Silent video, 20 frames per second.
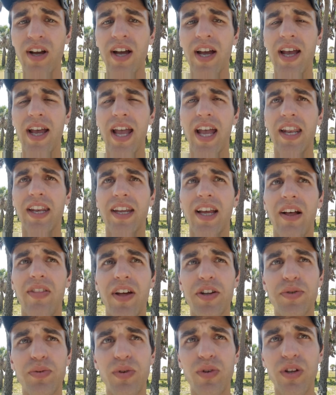And again,
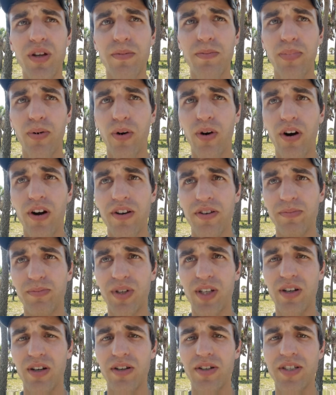that's really important
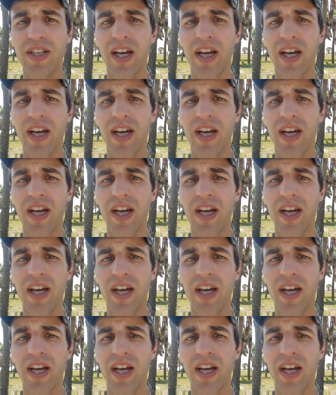because